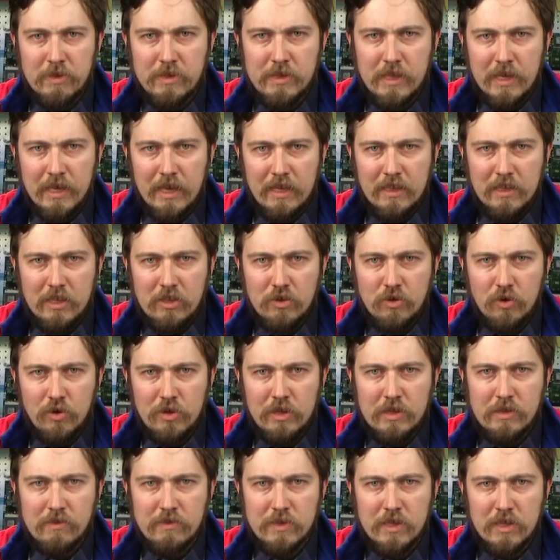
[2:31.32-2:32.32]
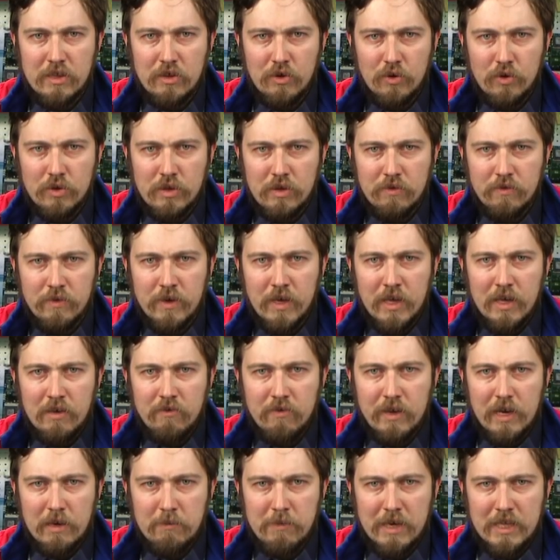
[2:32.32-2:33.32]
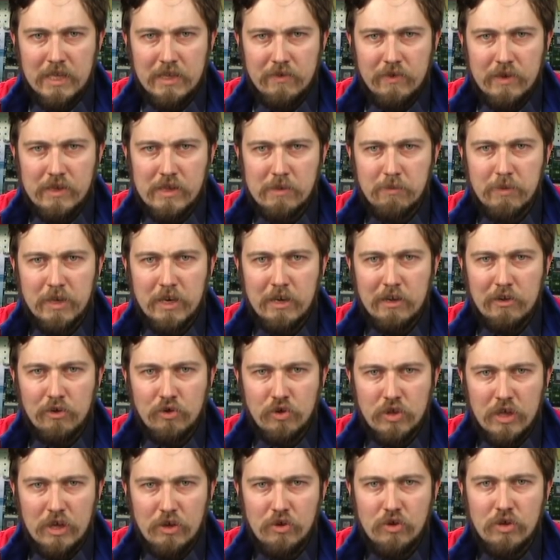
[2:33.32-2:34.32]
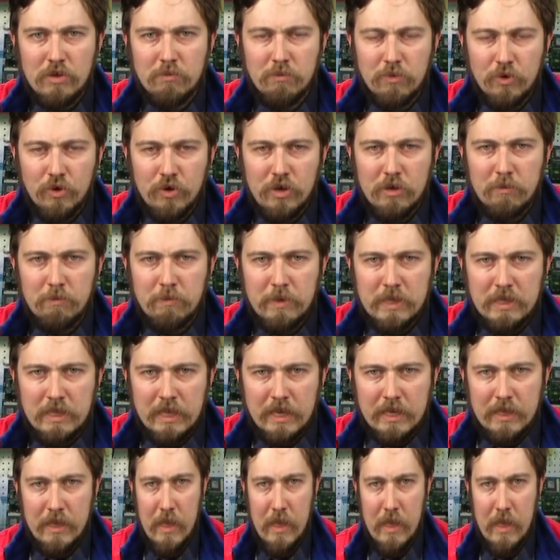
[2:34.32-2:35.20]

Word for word: is generated by a switching power supply unit. All of the